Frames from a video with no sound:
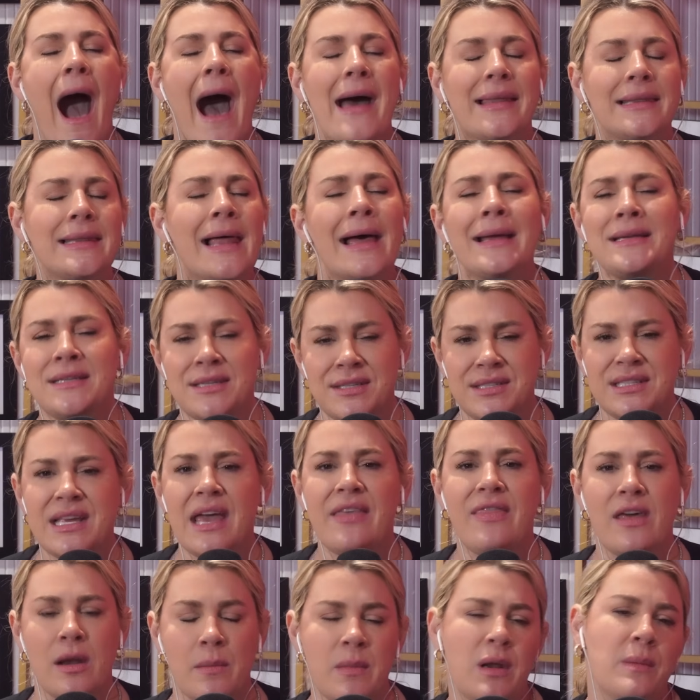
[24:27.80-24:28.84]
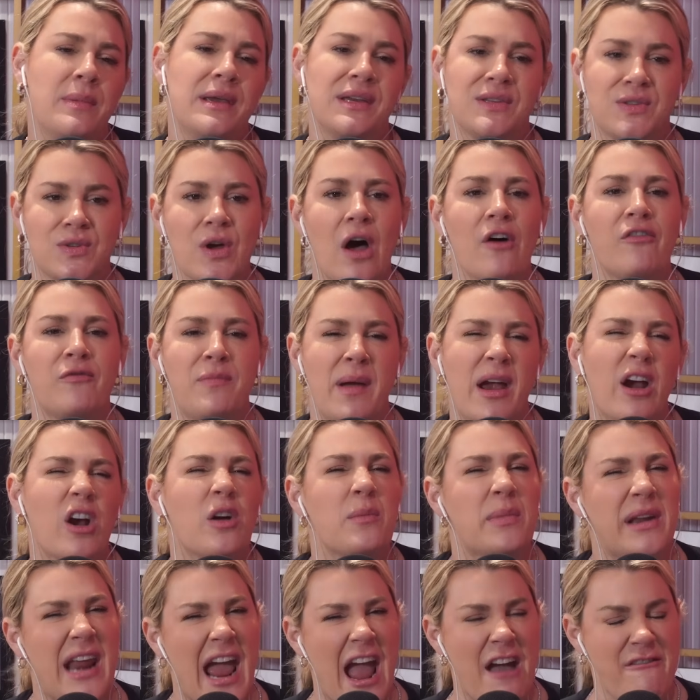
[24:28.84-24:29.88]
I'd like to say that I'm going to be a soft
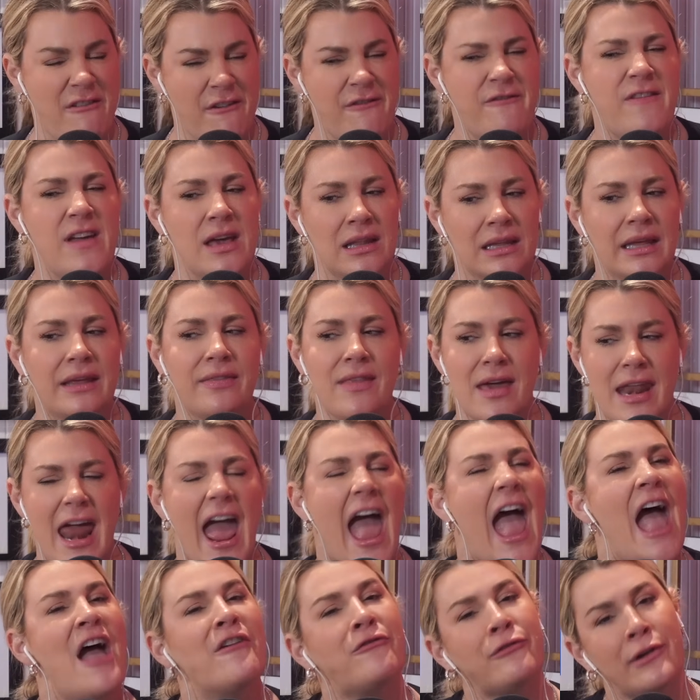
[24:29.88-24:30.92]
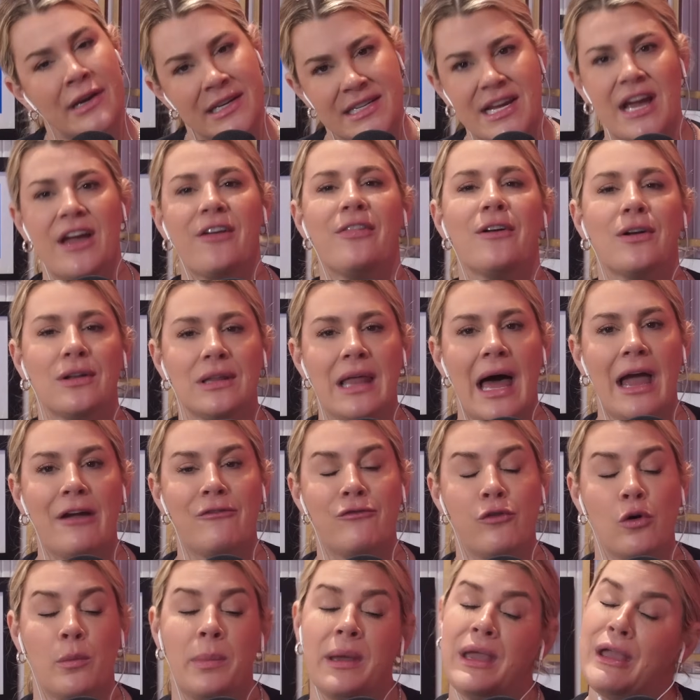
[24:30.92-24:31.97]
parent, but I have a feeling that every day of their
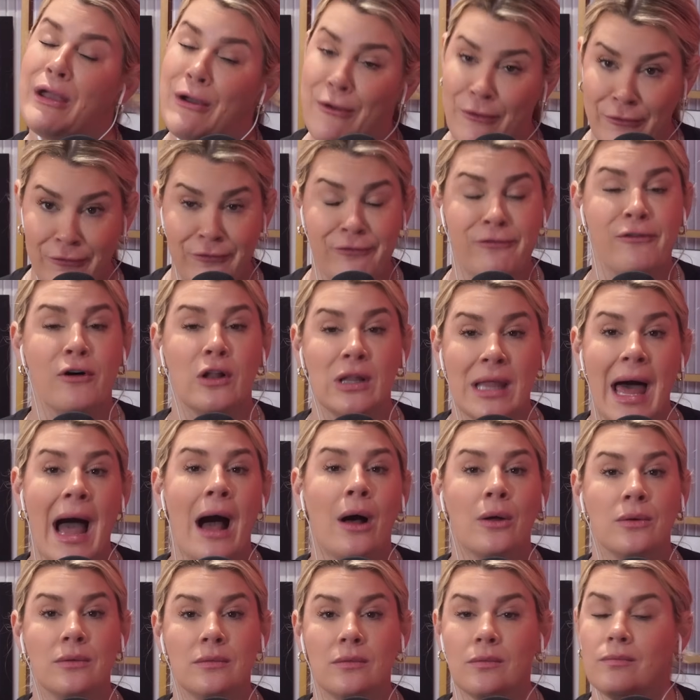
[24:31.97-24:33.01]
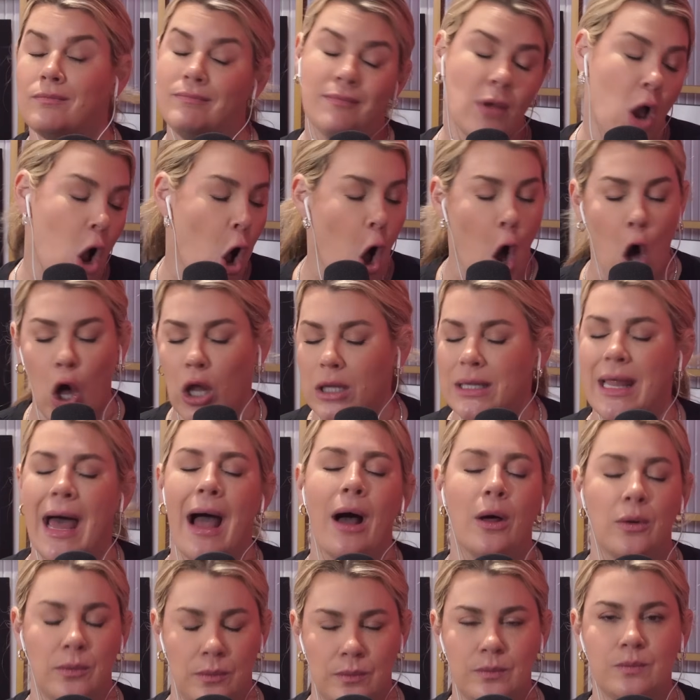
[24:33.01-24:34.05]
life will be full out, all
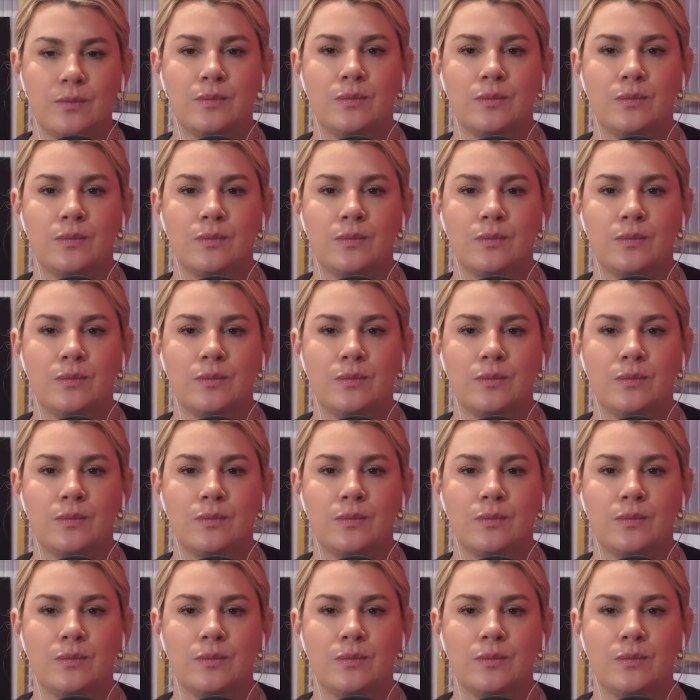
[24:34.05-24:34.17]
out.